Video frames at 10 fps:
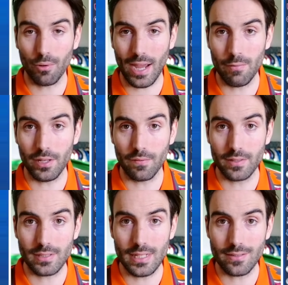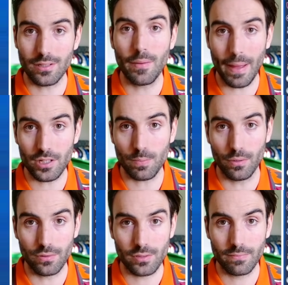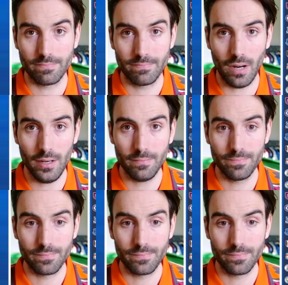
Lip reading: game week of the season, you bench boost, right?